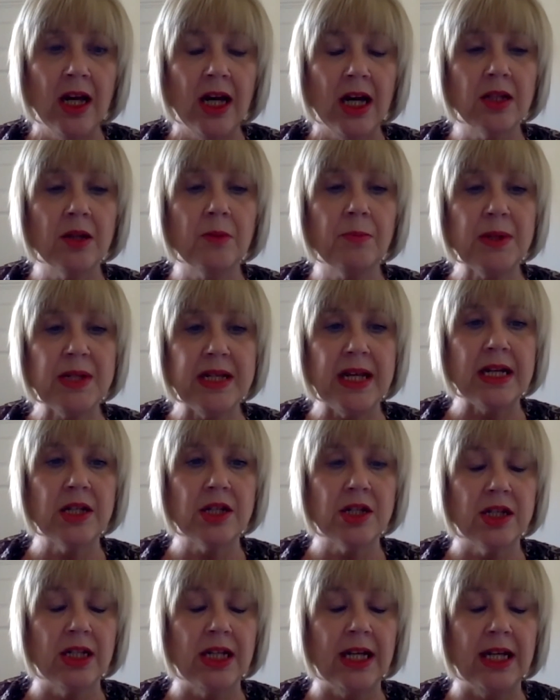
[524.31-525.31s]
and that
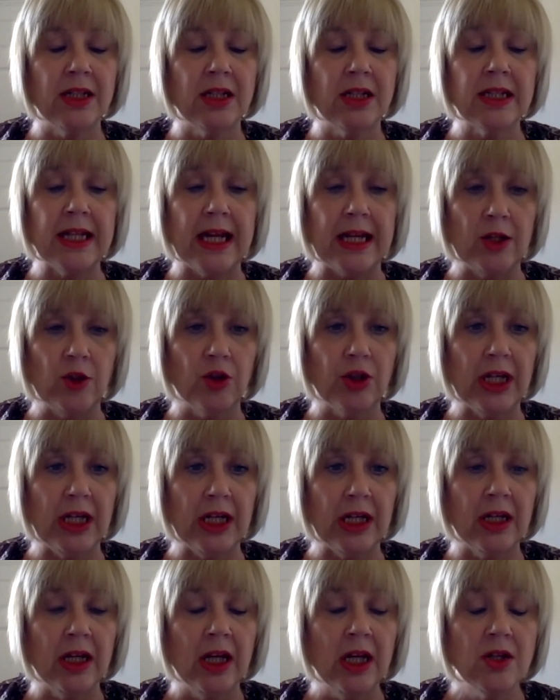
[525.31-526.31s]
potentially that they're
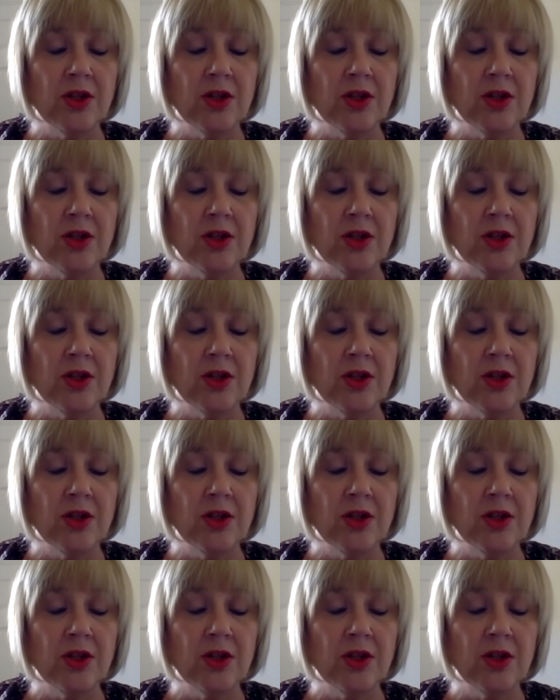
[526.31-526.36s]
looking